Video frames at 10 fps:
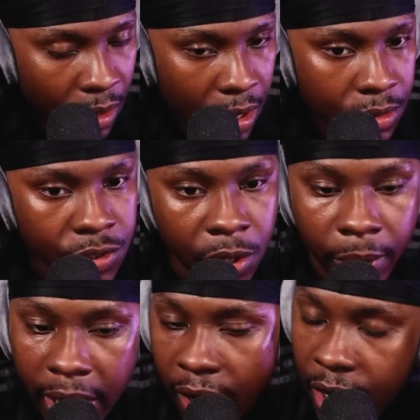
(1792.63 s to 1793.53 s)
Do you know what
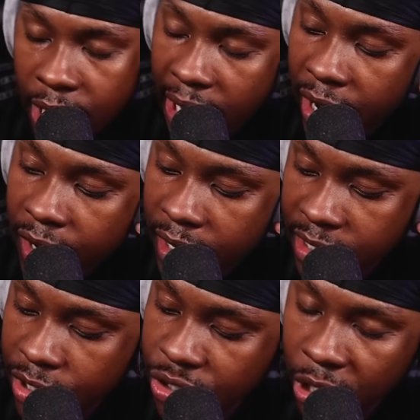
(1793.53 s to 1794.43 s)
I heard? I heard there's a
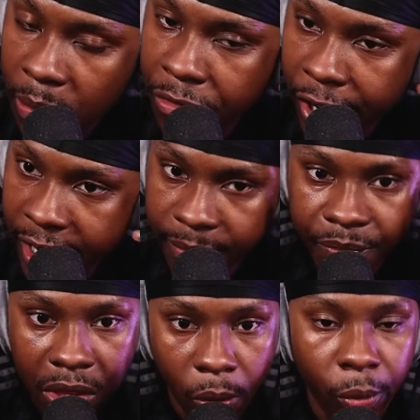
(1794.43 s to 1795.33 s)
job, right,
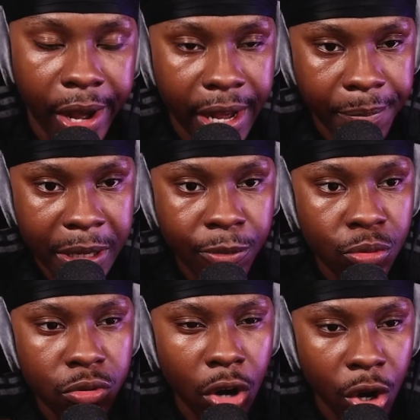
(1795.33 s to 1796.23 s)
where people
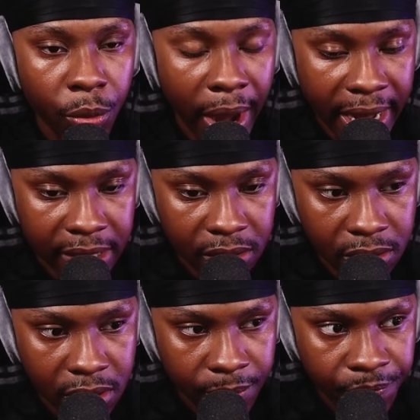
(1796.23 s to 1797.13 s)
go and
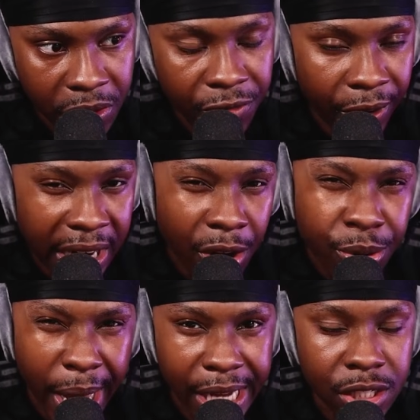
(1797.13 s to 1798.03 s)
find
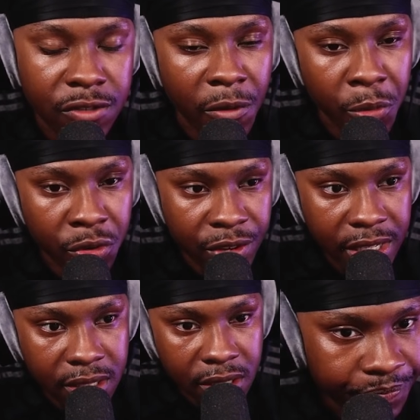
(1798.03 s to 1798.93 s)
locations for
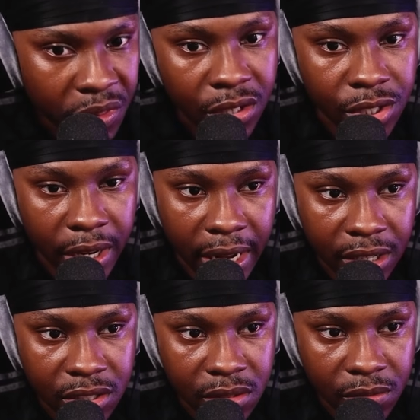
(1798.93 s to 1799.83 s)
movies. So like,
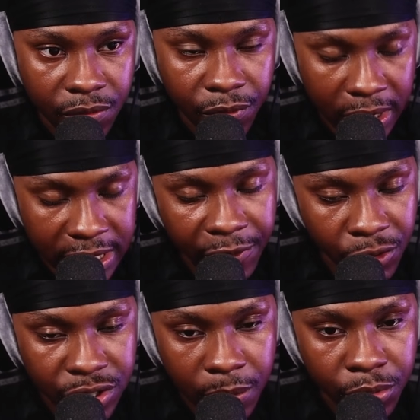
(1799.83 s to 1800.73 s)
let's say, for
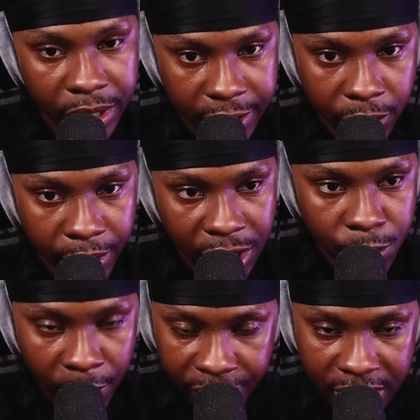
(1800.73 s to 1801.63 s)
example, this location,
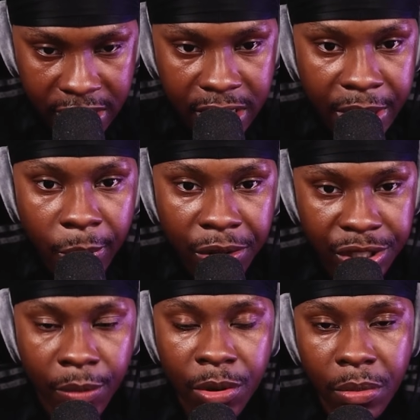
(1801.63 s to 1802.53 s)
wherever this is in the world,
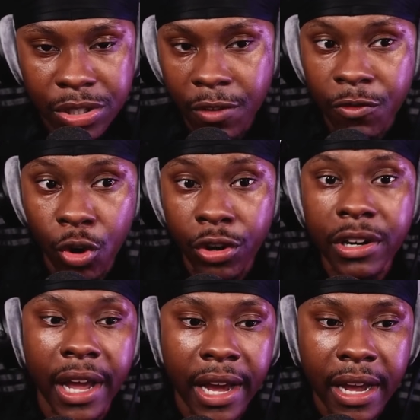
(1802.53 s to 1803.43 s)
someone must have gone
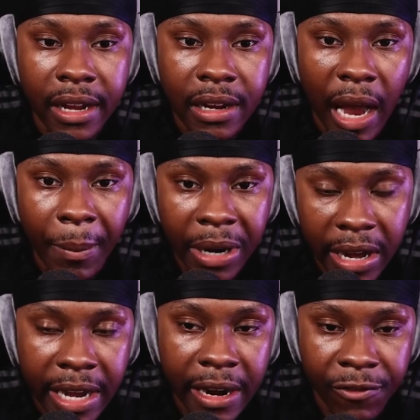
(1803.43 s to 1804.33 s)
there and been like,
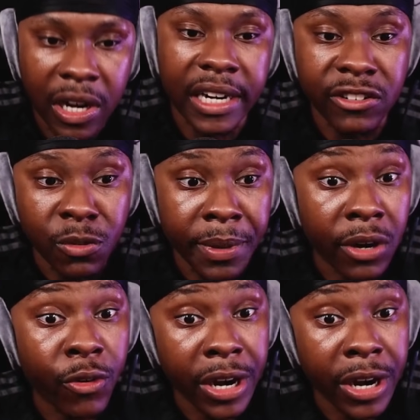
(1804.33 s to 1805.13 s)
hey, I feel like this would be a great